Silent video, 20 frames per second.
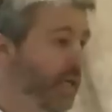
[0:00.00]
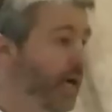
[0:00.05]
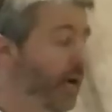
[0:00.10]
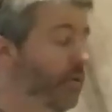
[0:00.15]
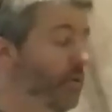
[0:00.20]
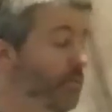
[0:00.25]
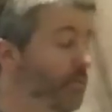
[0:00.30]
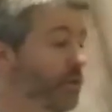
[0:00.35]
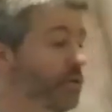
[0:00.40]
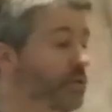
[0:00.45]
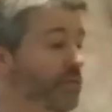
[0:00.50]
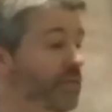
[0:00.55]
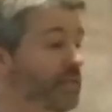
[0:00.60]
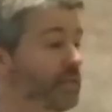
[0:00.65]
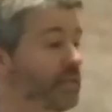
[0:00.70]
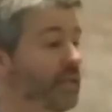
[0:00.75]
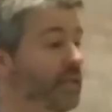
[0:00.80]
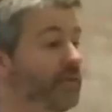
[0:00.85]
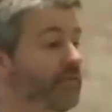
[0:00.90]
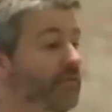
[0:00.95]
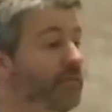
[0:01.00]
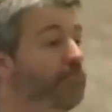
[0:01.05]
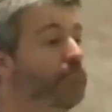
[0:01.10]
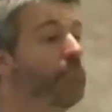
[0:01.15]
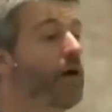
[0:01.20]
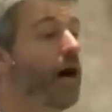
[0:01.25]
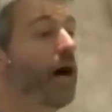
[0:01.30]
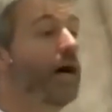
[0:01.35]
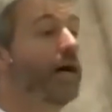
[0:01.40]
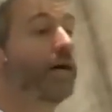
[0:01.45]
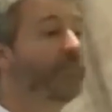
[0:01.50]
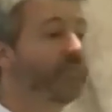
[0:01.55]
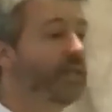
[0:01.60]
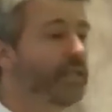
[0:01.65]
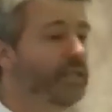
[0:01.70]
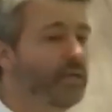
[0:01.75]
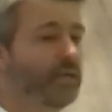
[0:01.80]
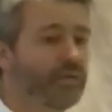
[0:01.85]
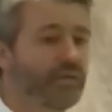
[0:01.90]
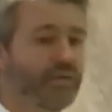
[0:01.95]
Now, when most of us think of a mime,
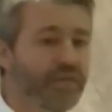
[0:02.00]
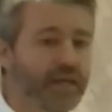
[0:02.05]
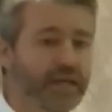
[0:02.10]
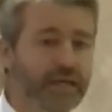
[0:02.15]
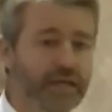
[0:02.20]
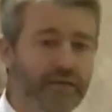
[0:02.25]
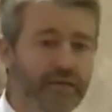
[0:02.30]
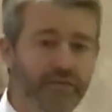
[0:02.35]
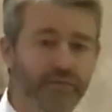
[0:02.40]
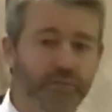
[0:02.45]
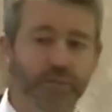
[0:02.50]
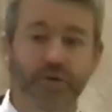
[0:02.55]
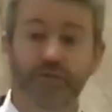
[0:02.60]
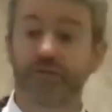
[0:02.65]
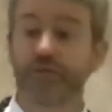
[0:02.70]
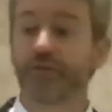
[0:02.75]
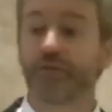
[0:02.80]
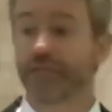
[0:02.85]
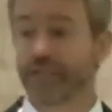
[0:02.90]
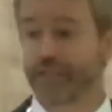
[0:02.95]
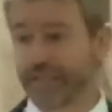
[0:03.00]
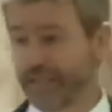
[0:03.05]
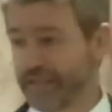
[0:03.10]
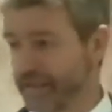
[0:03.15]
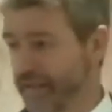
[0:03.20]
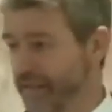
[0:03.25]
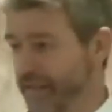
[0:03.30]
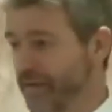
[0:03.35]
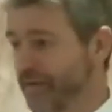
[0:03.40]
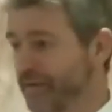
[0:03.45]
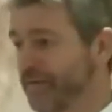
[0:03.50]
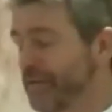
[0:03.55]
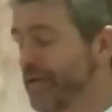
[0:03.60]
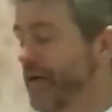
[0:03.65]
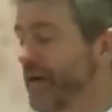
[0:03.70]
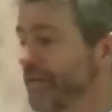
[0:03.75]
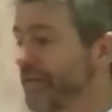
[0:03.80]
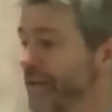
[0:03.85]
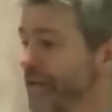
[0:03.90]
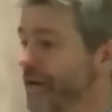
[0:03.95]
they don't think of profundity. They don't,
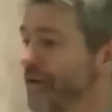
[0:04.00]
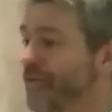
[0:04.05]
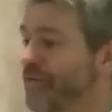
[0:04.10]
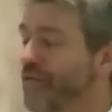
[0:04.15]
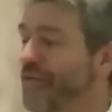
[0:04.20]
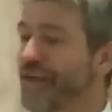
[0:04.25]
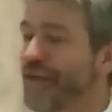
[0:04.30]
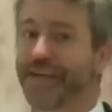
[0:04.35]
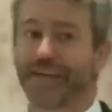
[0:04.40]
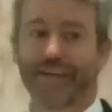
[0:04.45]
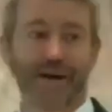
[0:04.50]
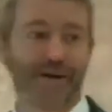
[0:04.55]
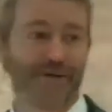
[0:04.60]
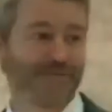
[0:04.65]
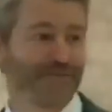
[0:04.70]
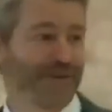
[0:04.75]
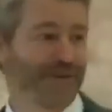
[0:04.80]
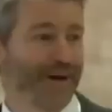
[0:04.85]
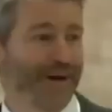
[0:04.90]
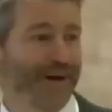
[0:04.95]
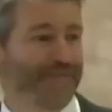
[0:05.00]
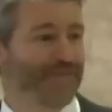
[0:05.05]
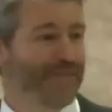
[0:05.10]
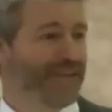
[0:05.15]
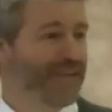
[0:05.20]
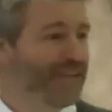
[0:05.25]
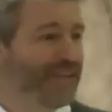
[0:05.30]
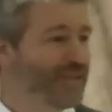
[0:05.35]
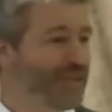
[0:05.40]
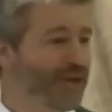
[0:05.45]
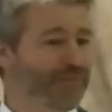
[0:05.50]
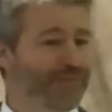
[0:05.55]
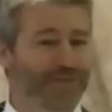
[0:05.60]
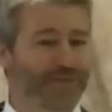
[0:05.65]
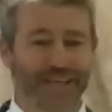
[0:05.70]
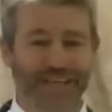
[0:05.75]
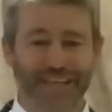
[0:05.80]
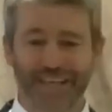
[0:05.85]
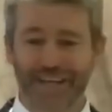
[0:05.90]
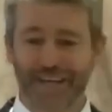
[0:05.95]
they don't think of uh,
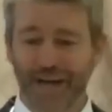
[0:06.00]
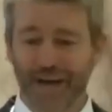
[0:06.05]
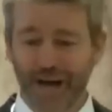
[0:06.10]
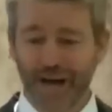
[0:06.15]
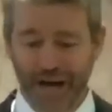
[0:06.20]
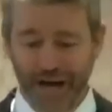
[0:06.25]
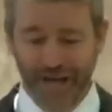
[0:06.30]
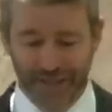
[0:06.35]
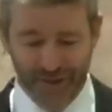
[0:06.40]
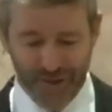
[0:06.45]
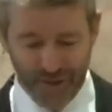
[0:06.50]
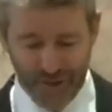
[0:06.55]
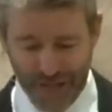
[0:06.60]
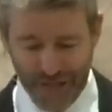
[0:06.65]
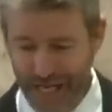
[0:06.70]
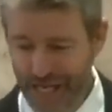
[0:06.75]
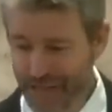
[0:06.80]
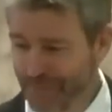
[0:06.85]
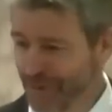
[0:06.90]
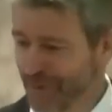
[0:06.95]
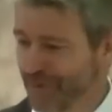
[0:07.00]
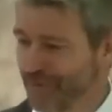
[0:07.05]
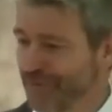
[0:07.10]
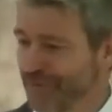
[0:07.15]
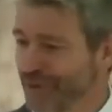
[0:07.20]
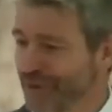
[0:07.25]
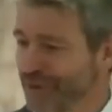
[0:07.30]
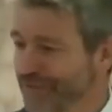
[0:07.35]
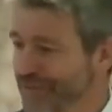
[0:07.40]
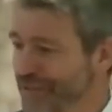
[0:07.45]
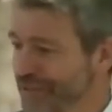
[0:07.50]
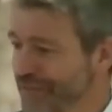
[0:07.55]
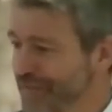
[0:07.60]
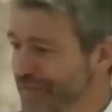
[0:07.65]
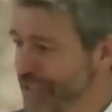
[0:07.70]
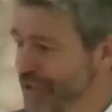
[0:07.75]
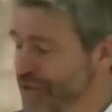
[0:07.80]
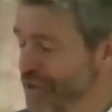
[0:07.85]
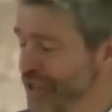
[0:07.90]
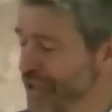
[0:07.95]
something uh, stable, full of
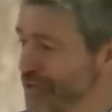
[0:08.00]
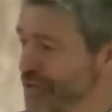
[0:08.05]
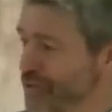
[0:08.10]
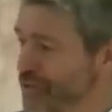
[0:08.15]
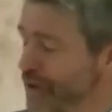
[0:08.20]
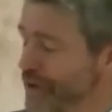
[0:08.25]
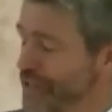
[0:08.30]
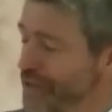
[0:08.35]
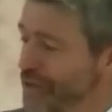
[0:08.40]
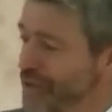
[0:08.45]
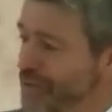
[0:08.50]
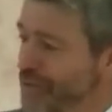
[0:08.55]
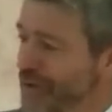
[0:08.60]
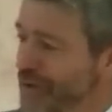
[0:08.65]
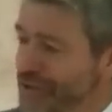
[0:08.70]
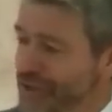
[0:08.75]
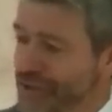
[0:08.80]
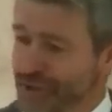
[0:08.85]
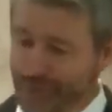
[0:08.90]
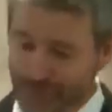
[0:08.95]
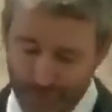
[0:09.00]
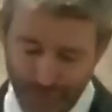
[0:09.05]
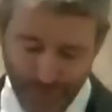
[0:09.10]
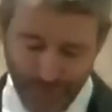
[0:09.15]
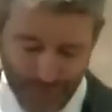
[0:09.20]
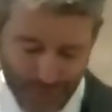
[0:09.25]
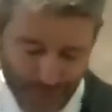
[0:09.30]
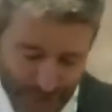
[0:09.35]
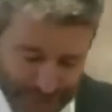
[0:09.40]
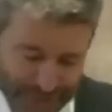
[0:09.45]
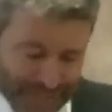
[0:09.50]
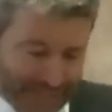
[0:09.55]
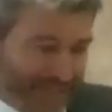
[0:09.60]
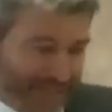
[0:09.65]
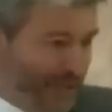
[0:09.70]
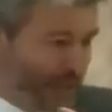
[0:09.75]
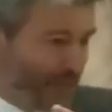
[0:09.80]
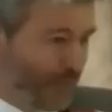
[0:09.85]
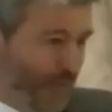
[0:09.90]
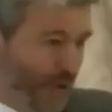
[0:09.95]
conviction. And so I don't want you to look at
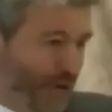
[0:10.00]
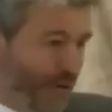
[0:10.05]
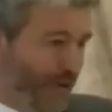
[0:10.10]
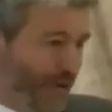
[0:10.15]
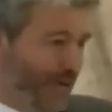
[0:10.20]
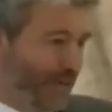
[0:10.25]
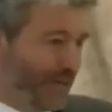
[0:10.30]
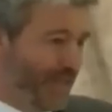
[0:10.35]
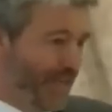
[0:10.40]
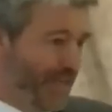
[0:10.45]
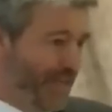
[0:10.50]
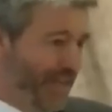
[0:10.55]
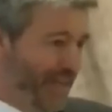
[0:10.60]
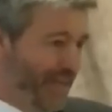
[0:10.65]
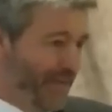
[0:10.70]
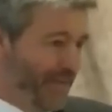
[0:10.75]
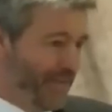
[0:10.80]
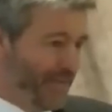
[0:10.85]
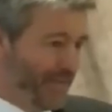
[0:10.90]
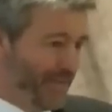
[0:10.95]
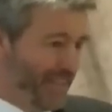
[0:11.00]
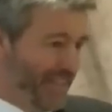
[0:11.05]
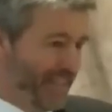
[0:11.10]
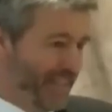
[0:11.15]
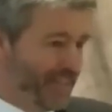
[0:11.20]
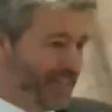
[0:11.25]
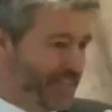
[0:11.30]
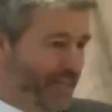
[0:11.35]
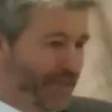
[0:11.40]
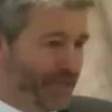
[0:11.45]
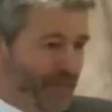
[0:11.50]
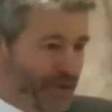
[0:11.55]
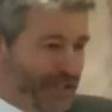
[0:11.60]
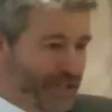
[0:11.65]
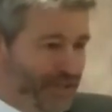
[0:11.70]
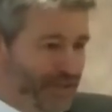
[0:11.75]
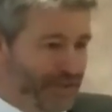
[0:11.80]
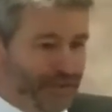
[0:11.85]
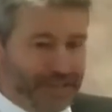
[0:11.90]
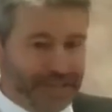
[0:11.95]
this word in the same
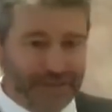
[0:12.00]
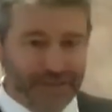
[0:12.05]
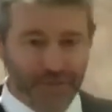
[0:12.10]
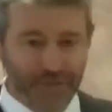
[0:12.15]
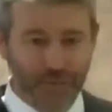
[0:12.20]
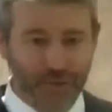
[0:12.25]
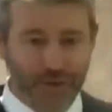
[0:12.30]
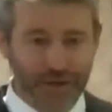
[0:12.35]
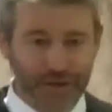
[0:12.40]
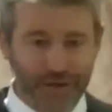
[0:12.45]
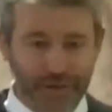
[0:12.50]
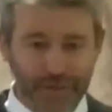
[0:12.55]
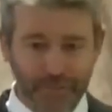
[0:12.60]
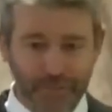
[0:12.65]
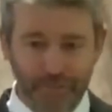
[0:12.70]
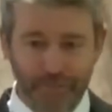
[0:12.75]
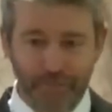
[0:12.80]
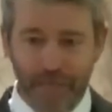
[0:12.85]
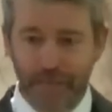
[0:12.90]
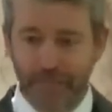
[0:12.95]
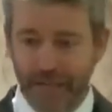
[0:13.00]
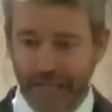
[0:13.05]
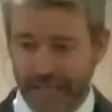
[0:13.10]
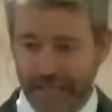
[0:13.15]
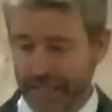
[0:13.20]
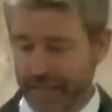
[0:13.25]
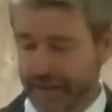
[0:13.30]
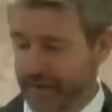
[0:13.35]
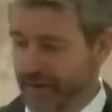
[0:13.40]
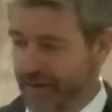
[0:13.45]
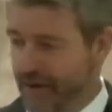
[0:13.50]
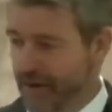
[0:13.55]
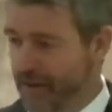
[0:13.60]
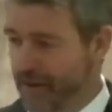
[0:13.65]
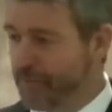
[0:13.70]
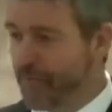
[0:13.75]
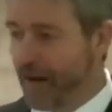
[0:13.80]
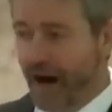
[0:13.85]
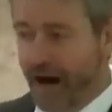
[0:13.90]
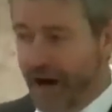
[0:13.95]
way you'd look at the word mimic
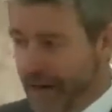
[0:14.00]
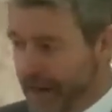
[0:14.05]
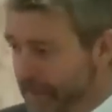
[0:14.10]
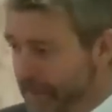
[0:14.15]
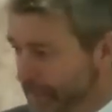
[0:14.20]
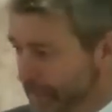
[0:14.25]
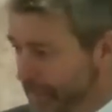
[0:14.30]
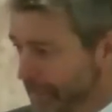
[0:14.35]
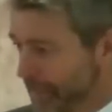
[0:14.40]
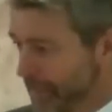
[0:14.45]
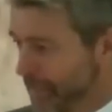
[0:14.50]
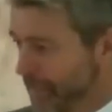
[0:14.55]
or mime.